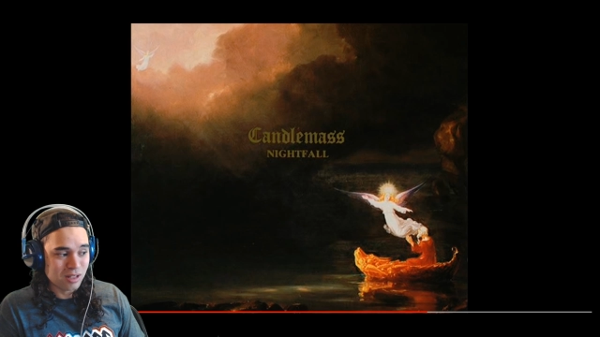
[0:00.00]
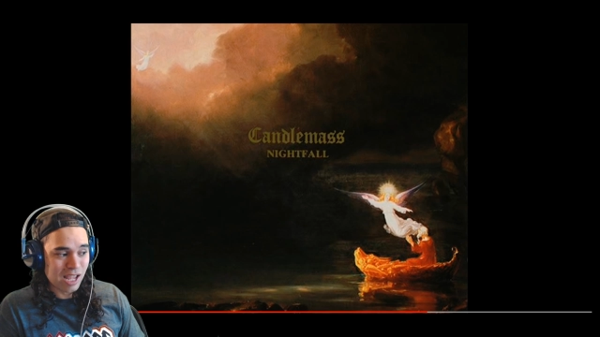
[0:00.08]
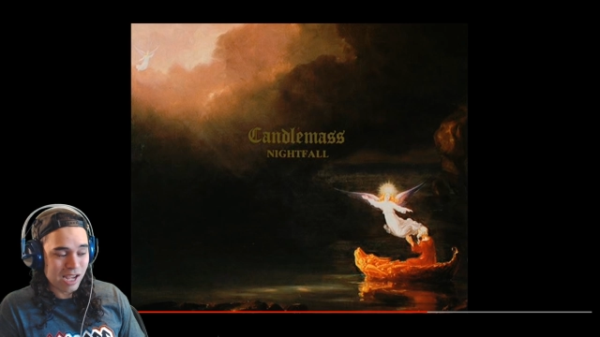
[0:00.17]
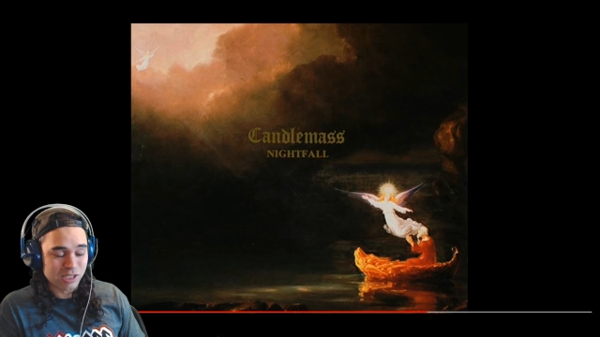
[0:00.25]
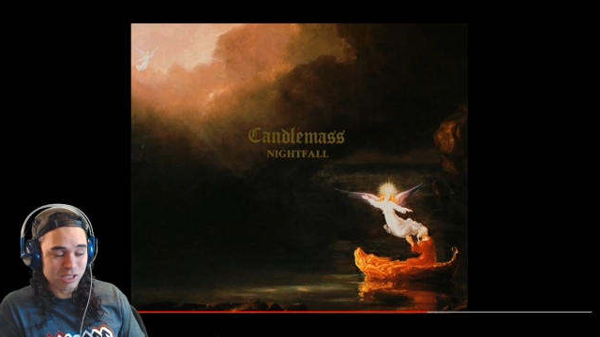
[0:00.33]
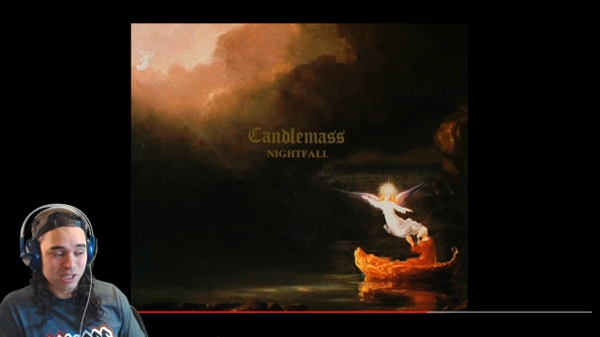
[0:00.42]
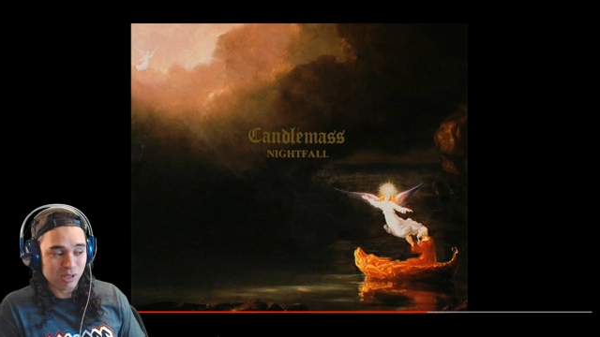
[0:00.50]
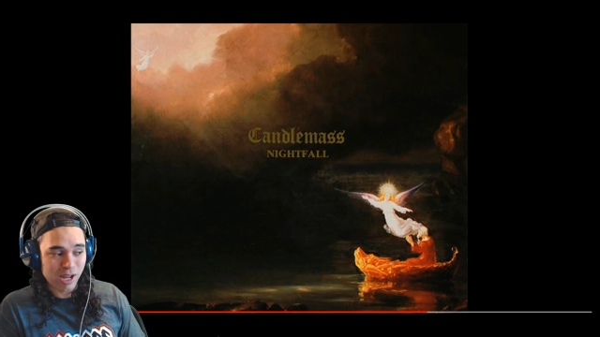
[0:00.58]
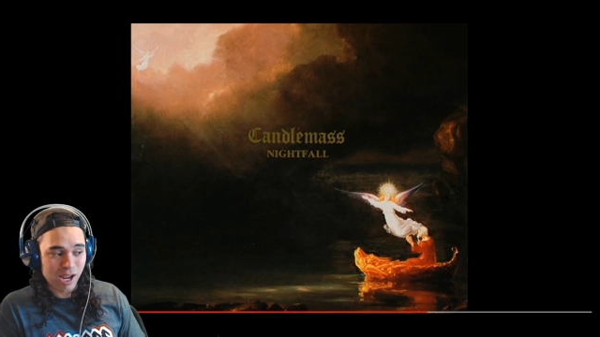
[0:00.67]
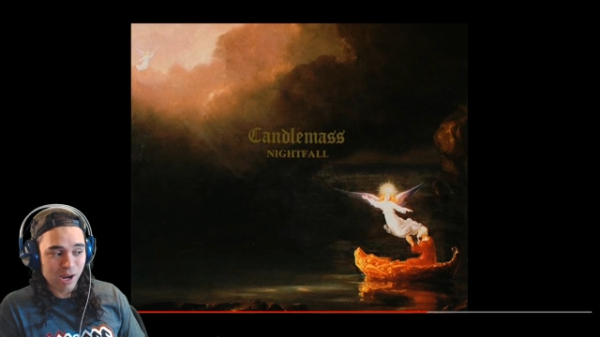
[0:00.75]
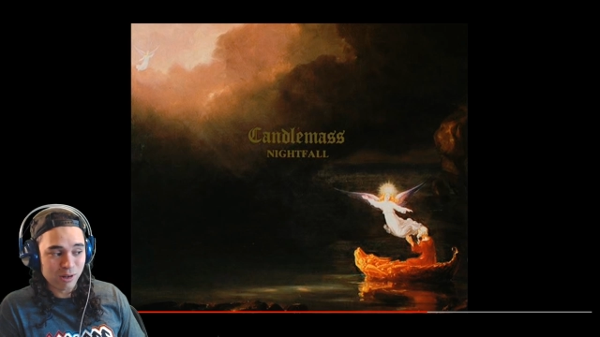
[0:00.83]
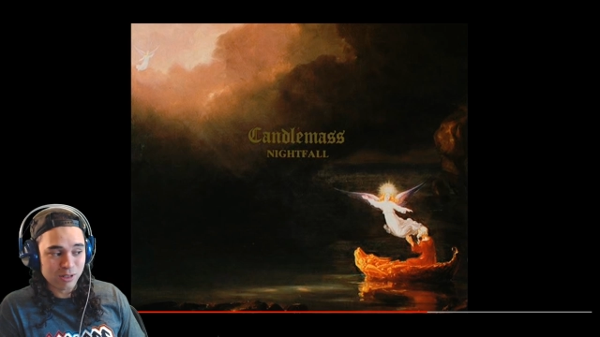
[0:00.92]
execute
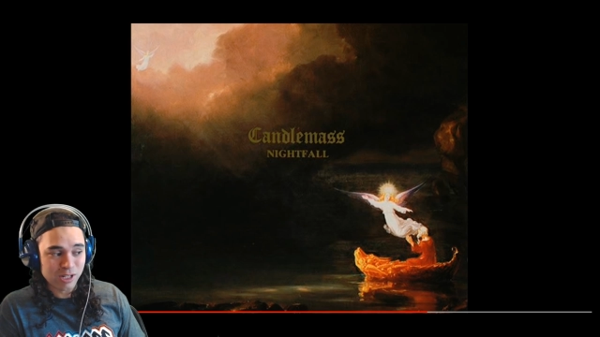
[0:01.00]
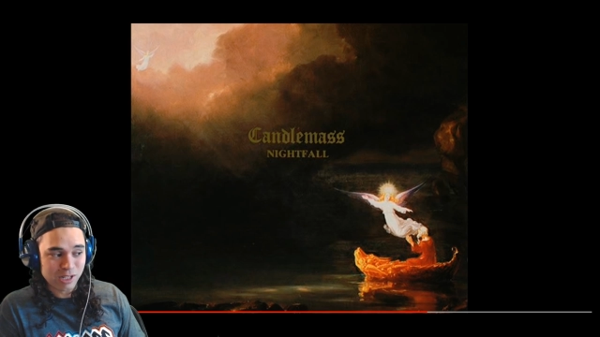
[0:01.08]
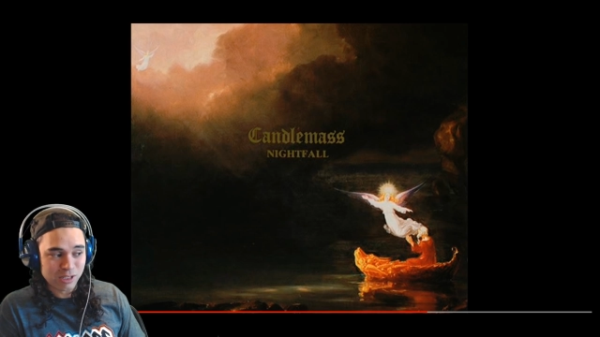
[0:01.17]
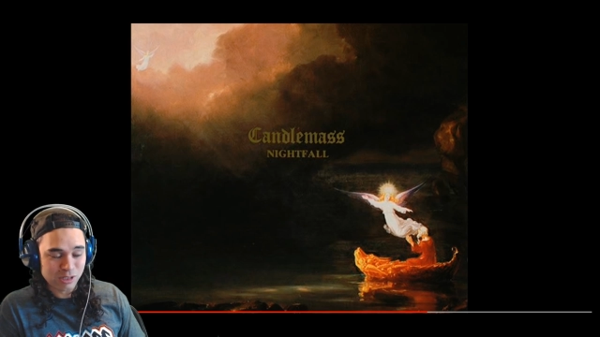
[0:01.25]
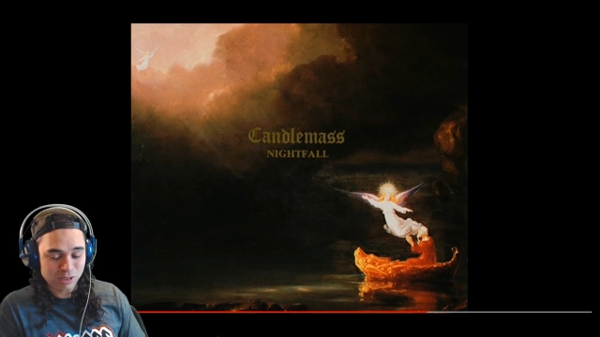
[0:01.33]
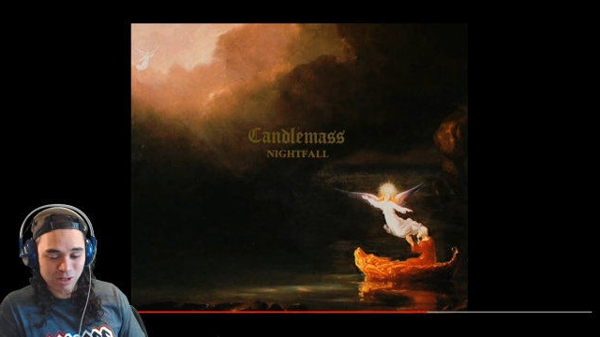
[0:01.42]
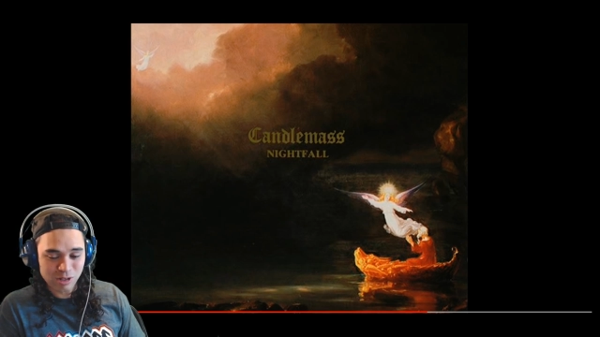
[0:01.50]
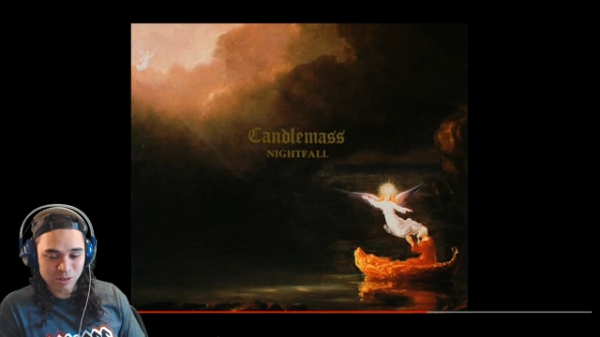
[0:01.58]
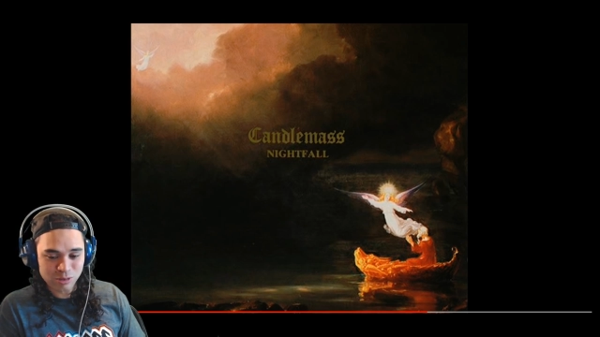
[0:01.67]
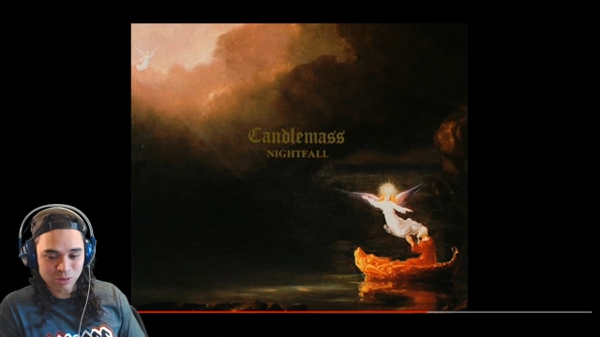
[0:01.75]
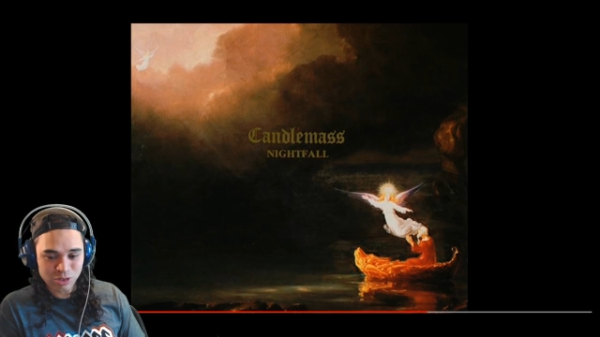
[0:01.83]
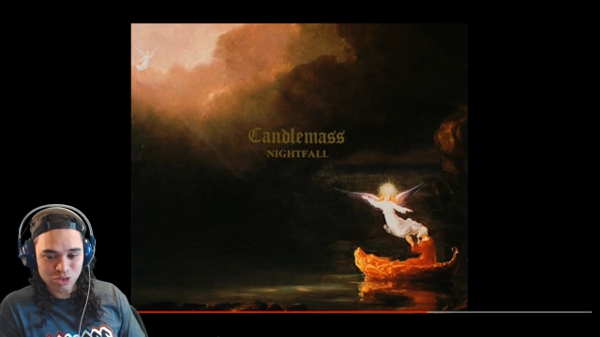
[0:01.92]
heretics is
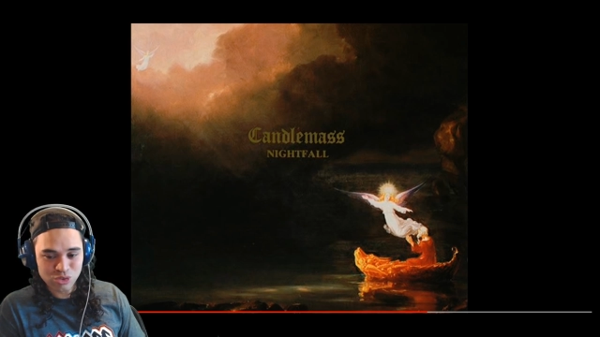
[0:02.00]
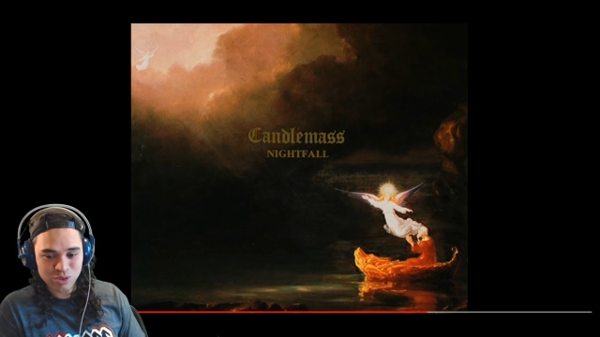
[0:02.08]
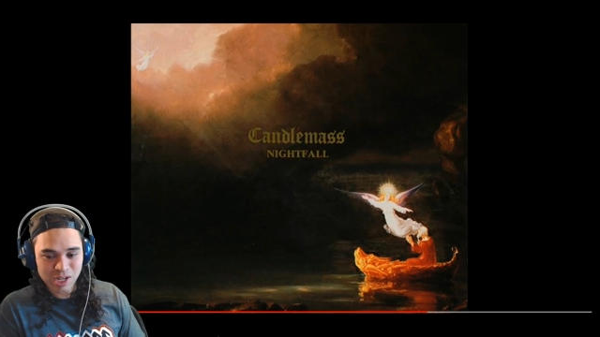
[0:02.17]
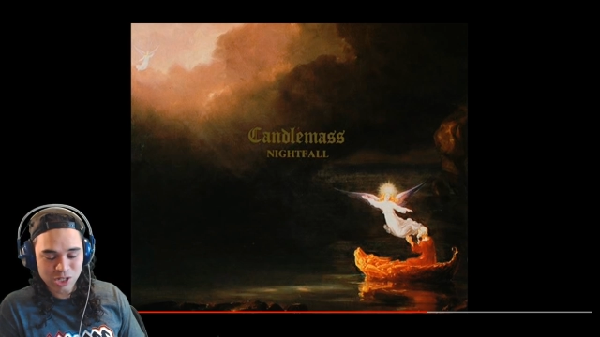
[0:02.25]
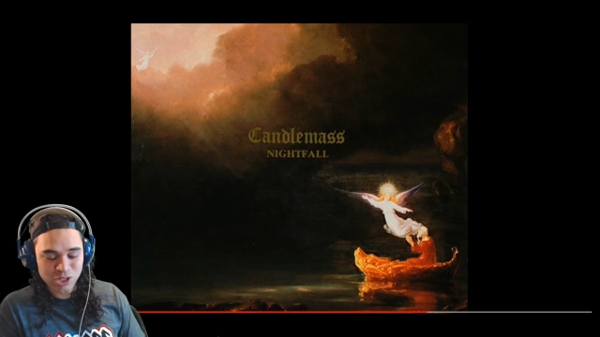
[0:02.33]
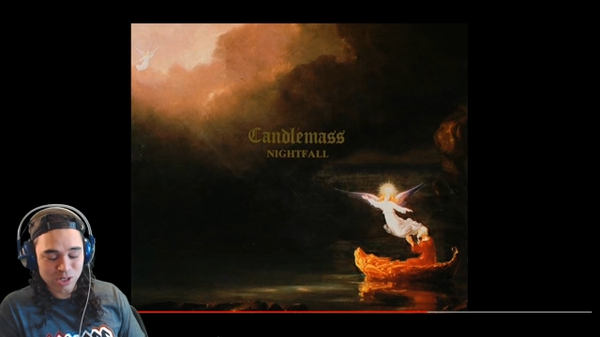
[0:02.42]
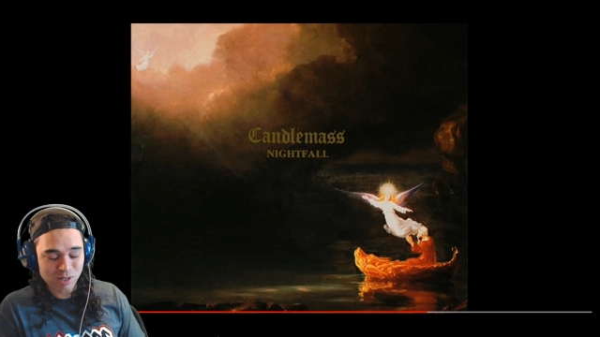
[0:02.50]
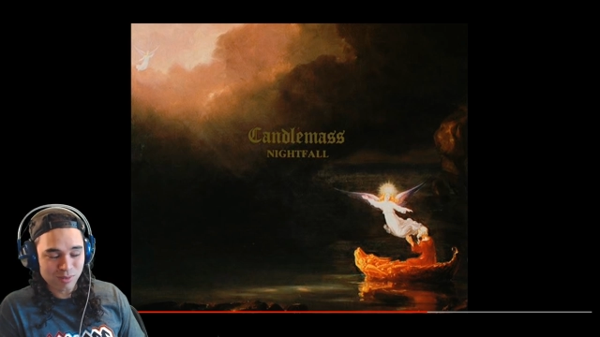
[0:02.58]
also the creation